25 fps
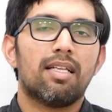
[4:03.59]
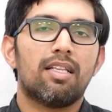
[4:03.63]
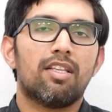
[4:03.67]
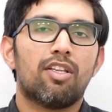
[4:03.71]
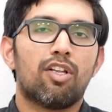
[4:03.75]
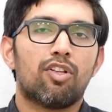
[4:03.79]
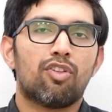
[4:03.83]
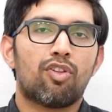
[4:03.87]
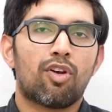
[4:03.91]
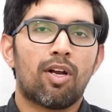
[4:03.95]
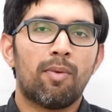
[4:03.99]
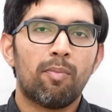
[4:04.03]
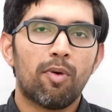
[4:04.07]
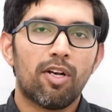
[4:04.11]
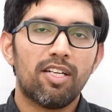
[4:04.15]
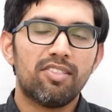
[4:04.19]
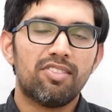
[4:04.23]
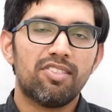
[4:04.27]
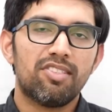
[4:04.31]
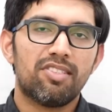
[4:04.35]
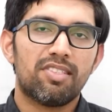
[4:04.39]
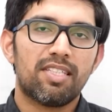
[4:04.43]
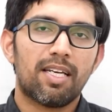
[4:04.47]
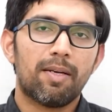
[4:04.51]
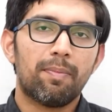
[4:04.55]
The
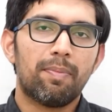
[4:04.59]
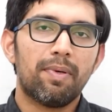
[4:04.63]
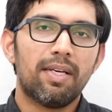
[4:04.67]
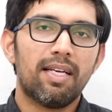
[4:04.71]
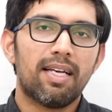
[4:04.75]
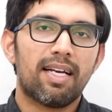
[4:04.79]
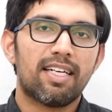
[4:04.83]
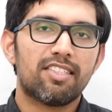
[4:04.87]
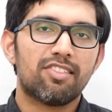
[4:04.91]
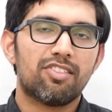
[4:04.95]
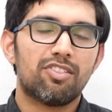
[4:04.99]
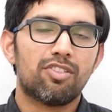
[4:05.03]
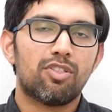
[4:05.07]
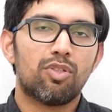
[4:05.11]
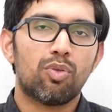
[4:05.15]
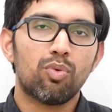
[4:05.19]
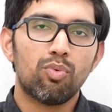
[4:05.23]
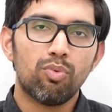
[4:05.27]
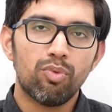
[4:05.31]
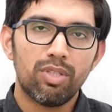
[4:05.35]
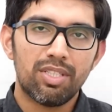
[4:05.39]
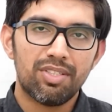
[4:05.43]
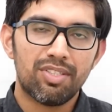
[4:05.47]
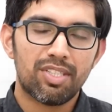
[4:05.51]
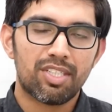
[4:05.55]
thrombolysis therapy has
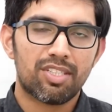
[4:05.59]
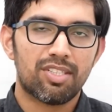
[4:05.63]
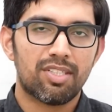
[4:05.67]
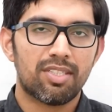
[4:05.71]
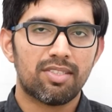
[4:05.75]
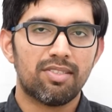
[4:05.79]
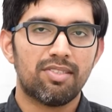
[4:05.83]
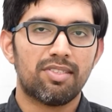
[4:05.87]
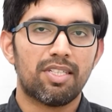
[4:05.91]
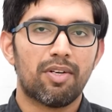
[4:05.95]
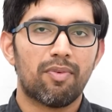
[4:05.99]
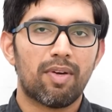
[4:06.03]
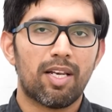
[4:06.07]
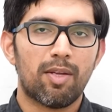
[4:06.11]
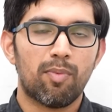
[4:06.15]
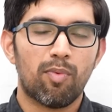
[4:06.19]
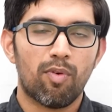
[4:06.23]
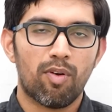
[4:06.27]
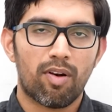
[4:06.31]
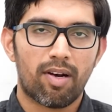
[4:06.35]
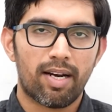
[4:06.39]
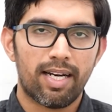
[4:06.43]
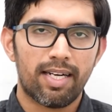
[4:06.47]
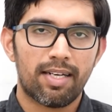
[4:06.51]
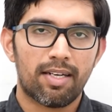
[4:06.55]
2 injections
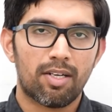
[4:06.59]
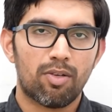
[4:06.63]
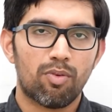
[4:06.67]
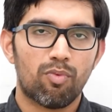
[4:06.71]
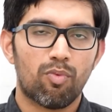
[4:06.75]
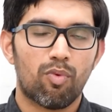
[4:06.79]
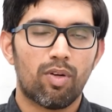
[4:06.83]
available right now.